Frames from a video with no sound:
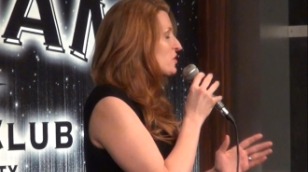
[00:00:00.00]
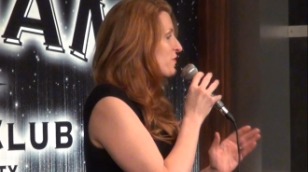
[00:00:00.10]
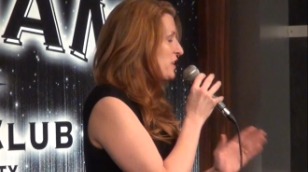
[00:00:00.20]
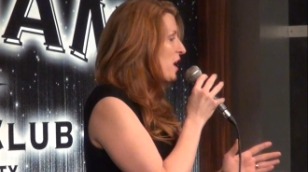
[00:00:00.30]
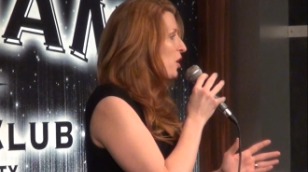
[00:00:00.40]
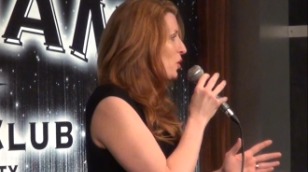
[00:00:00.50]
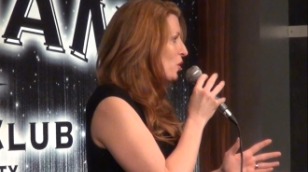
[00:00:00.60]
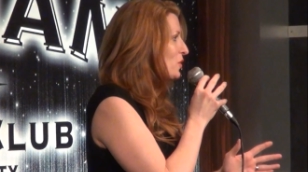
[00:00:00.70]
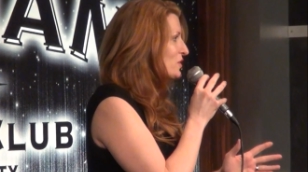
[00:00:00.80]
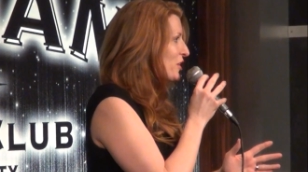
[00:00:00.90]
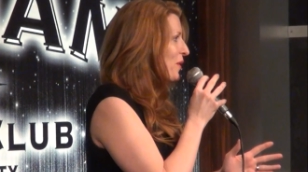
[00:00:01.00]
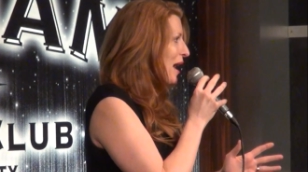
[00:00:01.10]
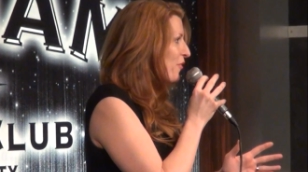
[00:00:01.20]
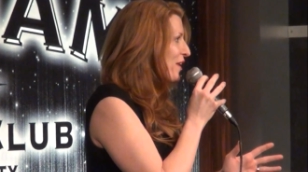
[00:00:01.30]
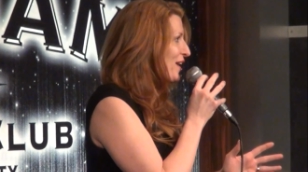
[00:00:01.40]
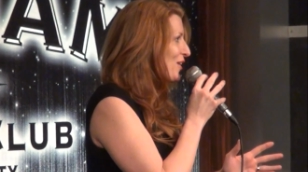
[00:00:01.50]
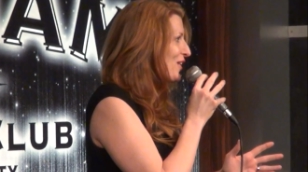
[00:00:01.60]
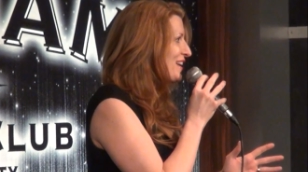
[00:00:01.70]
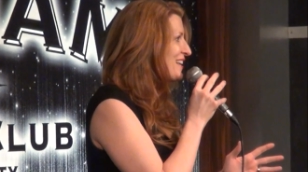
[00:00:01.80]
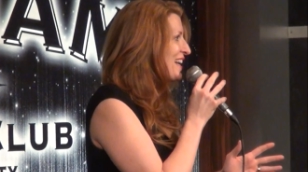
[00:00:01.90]
most of the young girls that are out
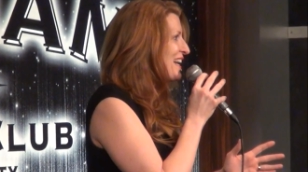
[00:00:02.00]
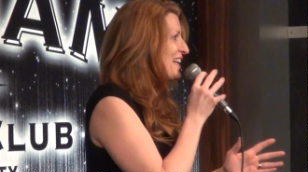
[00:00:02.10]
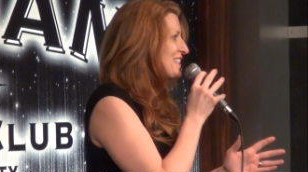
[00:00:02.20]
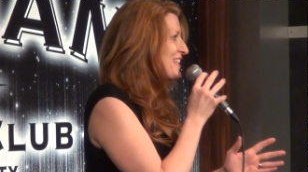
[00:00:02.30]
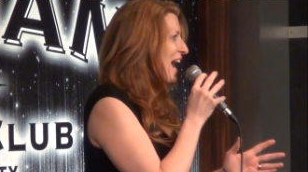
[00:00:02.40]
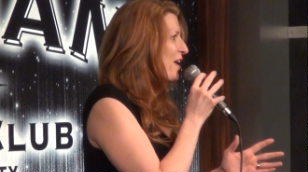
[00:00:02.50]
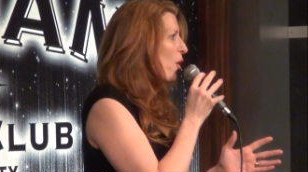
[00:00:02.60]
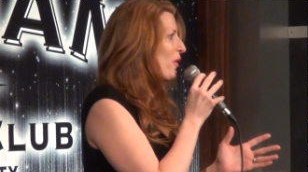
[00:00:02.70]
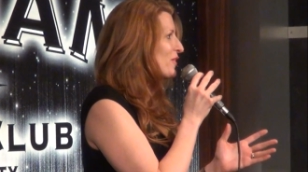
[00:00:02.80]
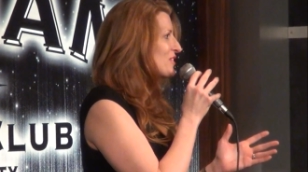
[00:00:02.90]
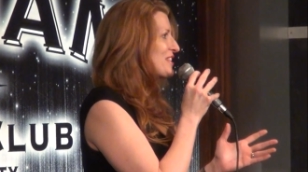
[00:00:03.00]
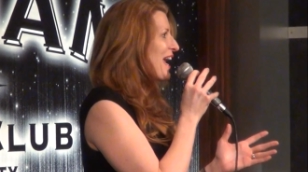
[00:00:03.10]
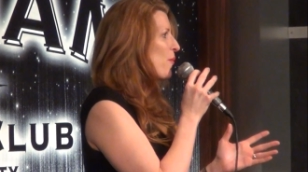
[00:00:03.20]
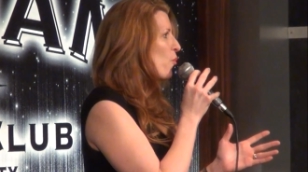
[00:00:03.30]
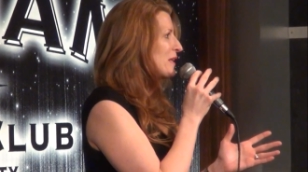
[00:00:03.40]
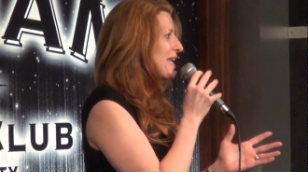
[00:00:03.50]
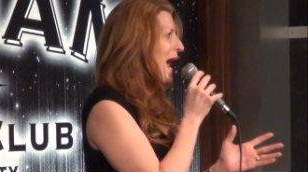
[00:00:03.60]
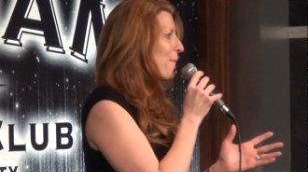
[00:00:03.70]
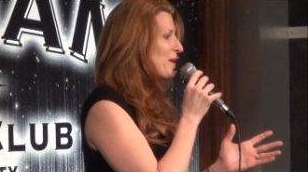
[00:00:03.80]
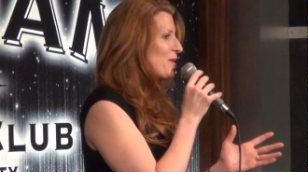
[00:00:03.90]
there today. I don't understand what's
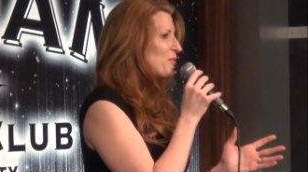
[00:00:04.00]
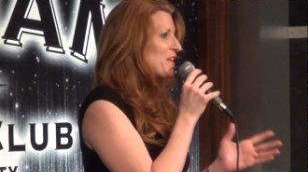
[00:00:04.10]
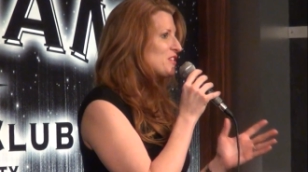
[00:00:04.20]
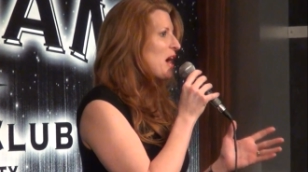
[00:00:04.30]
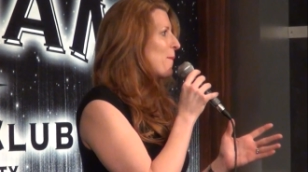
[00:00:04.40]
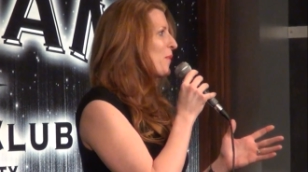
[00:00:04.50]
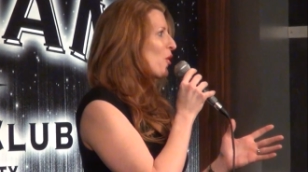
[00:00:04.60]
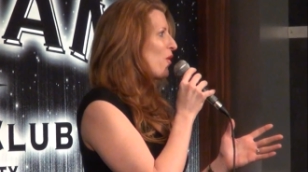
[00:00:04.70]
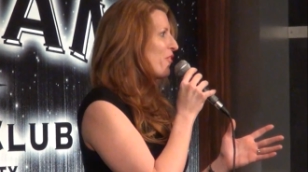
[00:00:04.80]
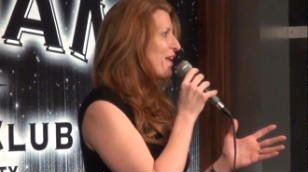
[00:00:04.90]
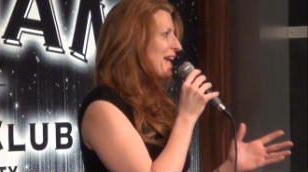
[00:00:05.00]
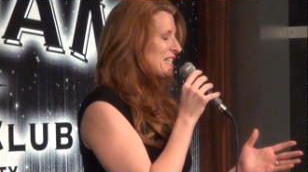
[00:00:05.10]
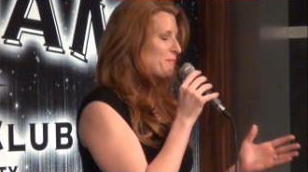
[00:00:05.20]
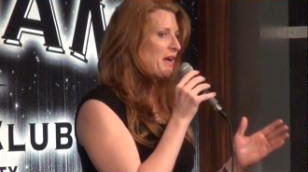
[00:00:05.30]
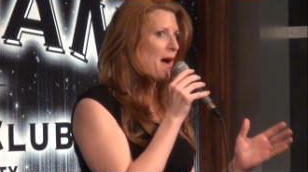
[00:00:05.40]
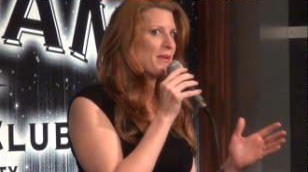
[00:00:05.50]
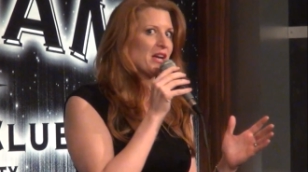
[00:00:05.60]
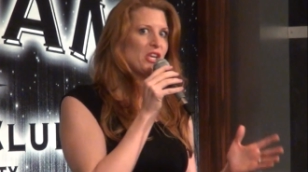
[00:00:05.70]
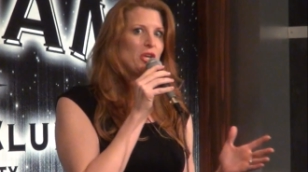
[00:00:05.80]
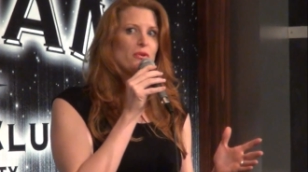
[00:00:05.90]
happening with the dumb girl thing. It's becoming
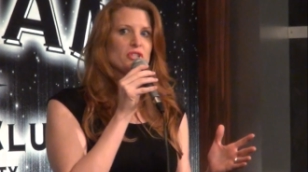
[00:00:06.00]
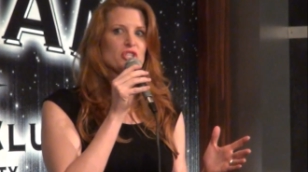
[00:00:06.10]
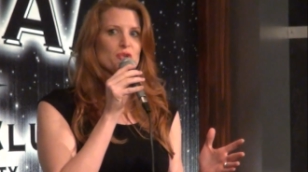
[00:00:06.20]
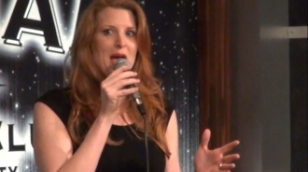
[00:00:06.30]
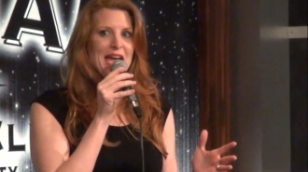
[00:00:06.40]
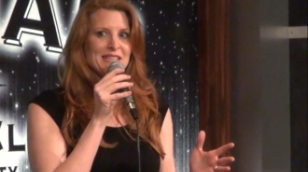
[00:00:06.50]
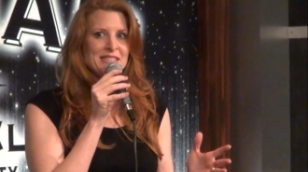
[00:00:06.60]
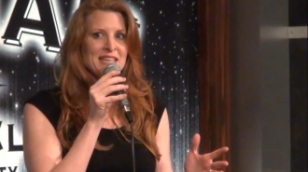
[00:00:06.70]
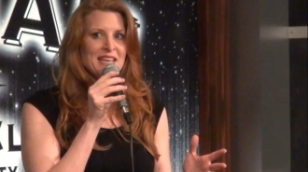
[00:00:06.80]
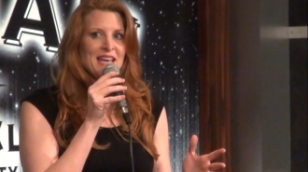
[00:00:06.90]
a huge trend.